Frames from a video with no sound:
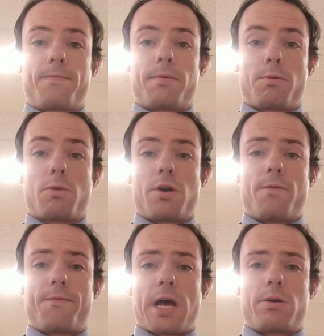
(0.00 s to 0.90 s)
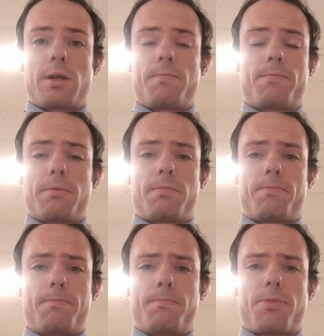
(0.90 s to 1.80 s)
one who found it
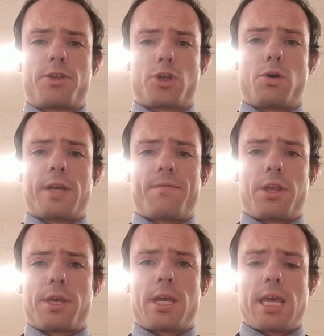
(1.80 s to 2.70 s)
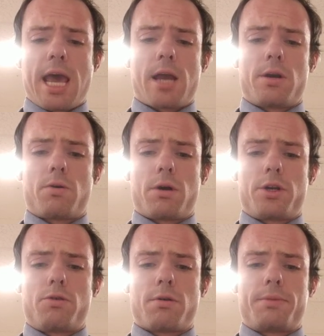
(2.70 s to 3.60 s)
sold everything he had in order
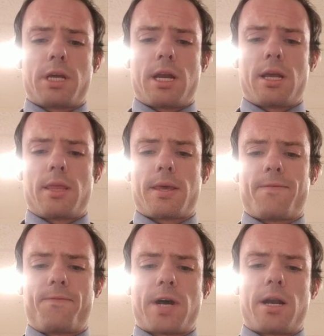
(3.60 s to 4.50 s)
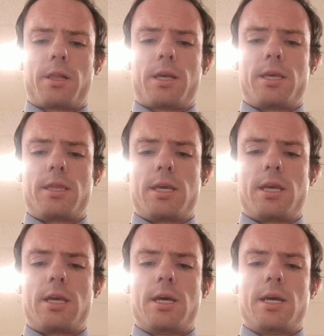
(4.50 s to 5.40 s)
to obtain it, and then finally
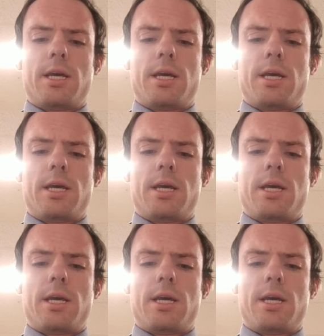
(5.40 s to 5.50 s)
the